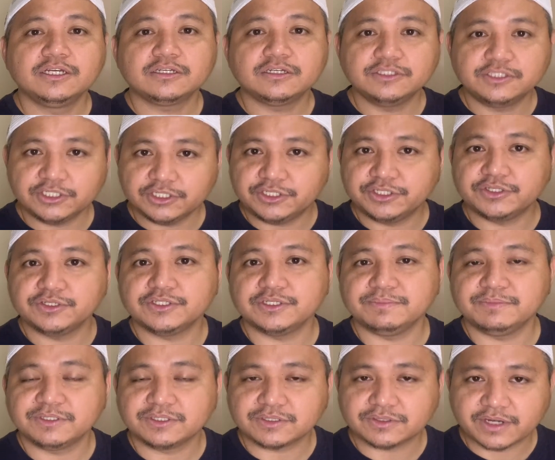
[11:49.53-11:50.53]
consider to
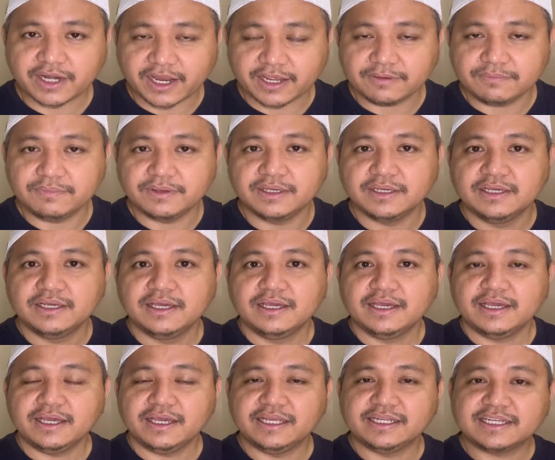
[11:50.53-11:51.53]
subscribe
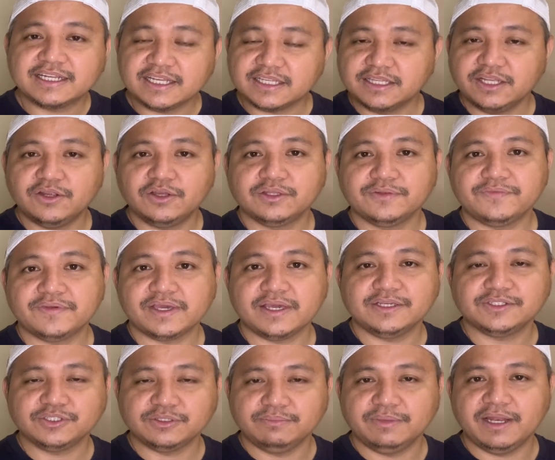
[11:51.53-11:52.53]
and click the
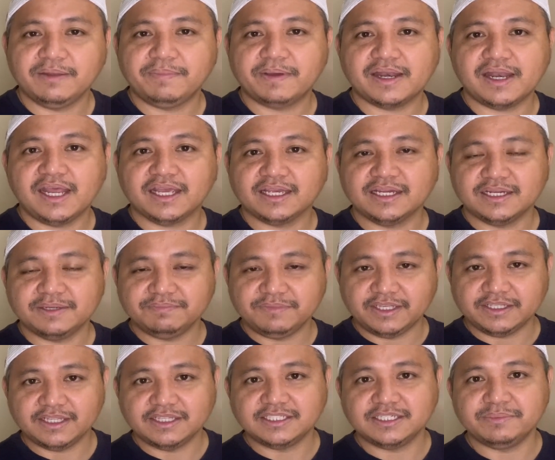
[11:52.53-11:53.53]
notification bell para laging
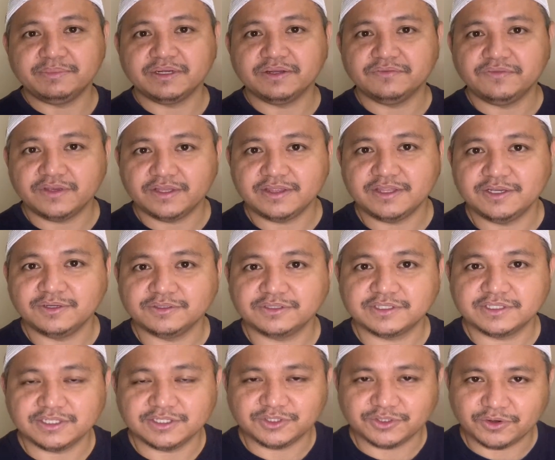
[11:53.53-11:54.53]
updated sa mga
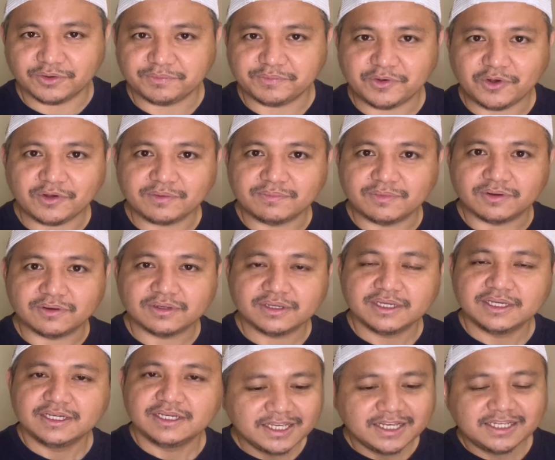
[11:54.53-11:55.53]
videos ni Tsong Bokbok.
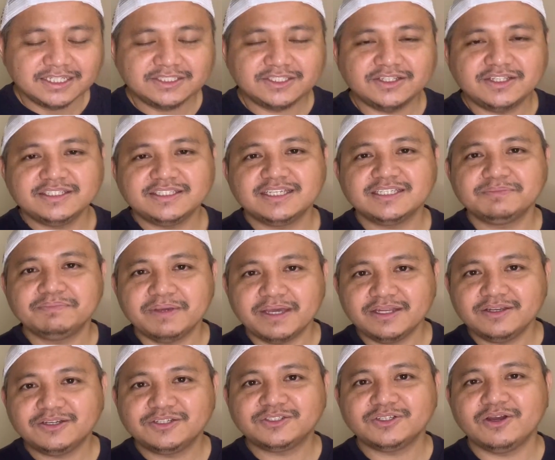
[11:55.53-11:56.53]
So this has been
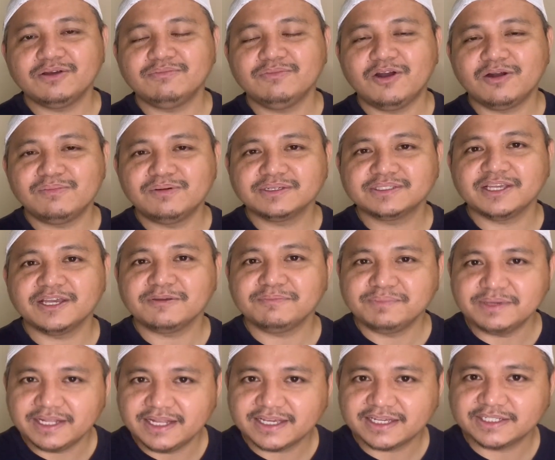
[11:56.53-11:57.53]
your Tsong Bokbok saying,
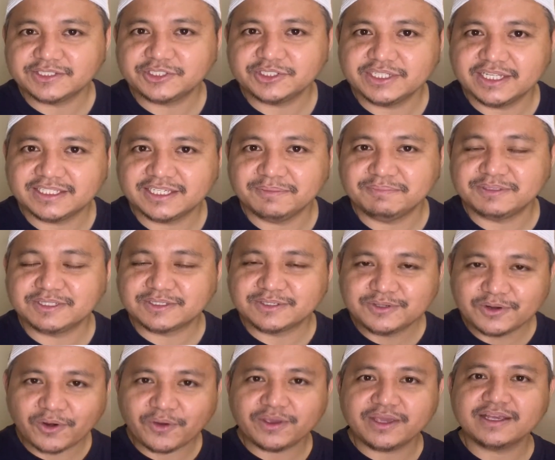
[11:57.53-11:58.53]
be like a tree that keeps
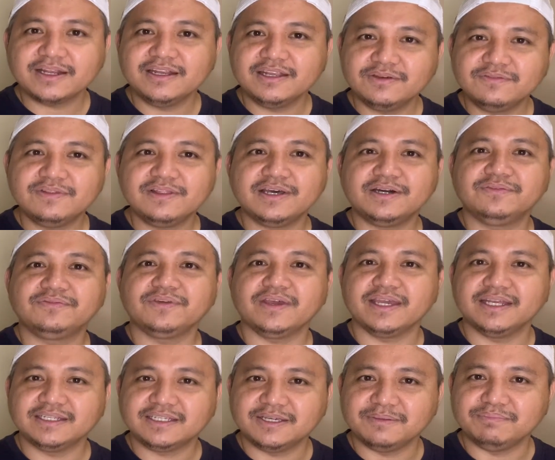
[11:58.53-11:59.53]
growing, live, love,
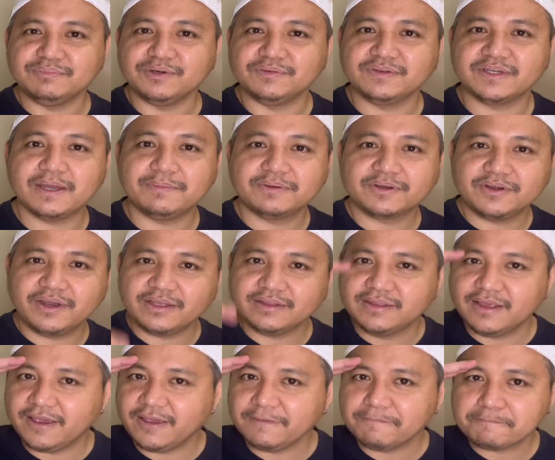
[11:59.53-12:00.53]
and keep moving. Have a great
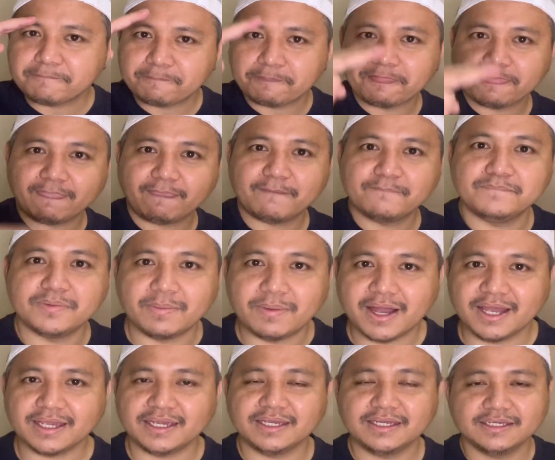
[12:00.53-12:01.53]
day.
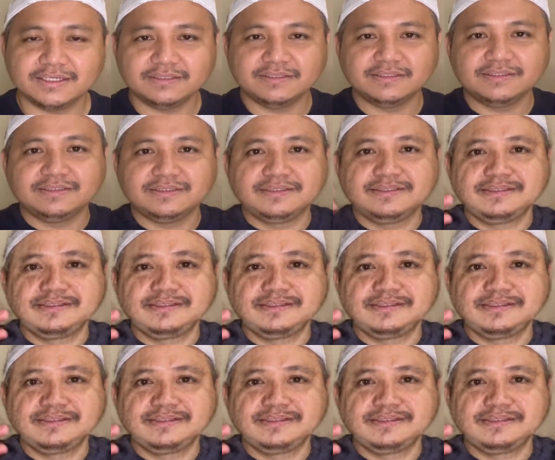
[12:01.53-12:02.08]
Bye-bye.